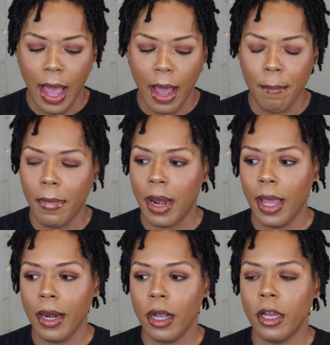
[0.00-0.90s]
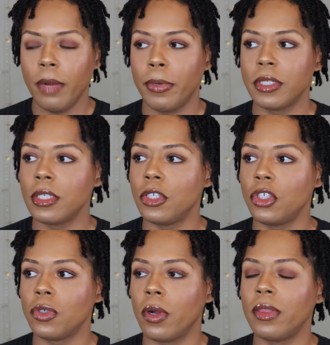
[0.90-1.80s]
I'm not 100%
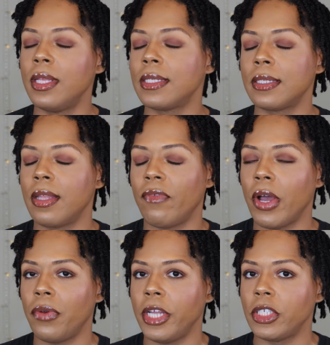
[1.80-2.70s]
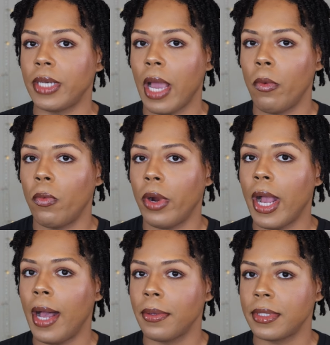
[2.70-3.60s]
sure this is the foundation I will
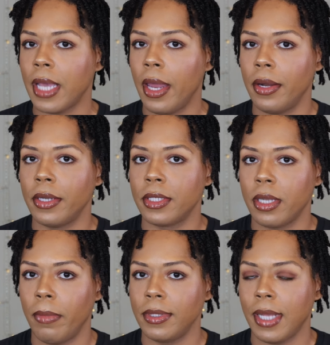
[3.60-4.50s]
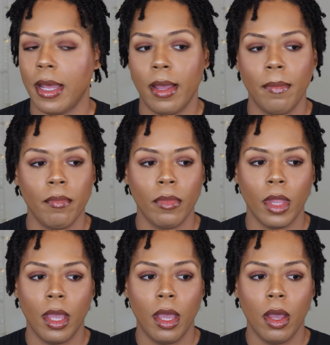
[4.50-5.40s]
wear outside in the summertime.
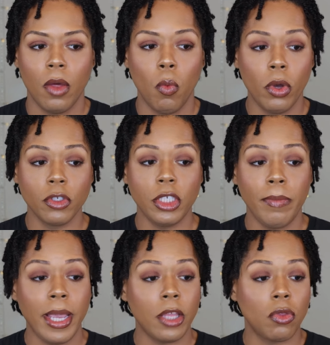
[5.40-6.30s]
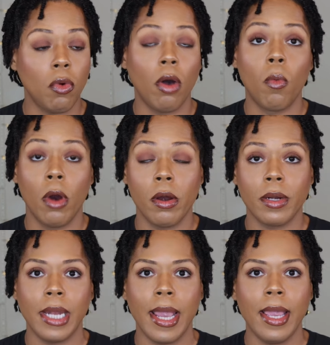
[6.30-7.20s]
Will she make it through a
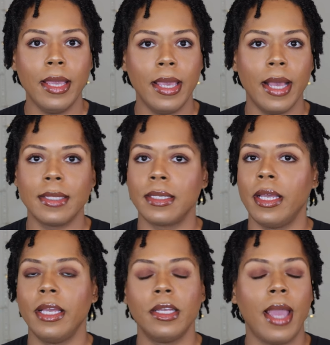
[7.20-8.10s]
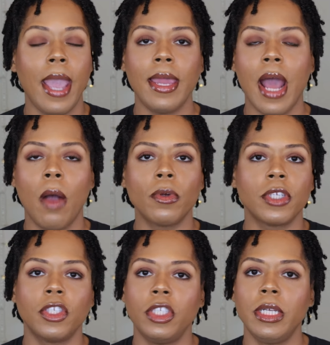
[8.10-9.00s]
work day? Yes. Eight
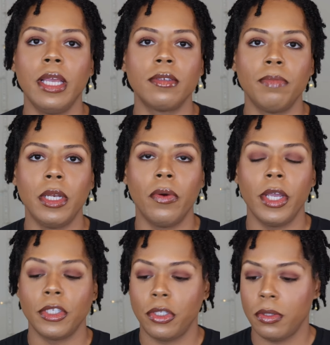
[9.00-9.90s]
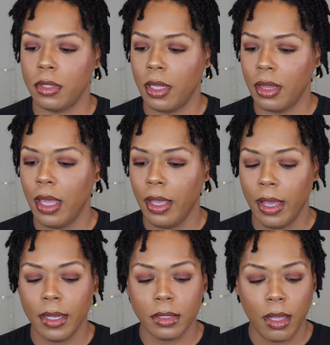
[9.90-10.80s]
hours, she gives me no issues. The thing
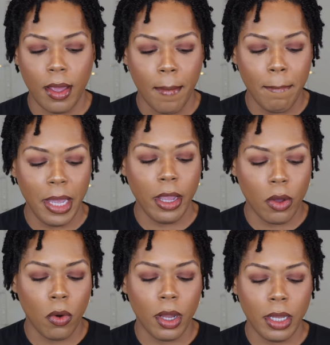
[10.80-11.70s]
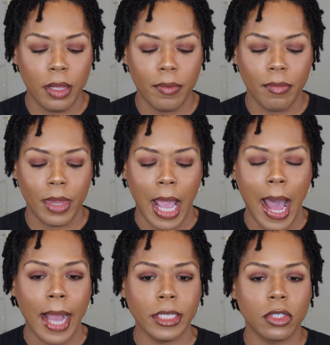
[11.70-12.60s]
is, being oily,
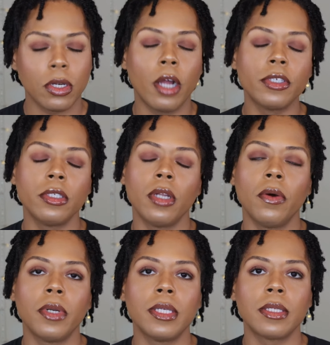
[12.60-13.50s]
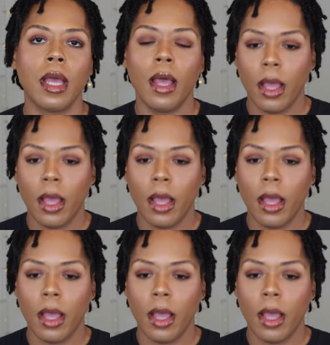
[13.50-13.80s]
I start to notice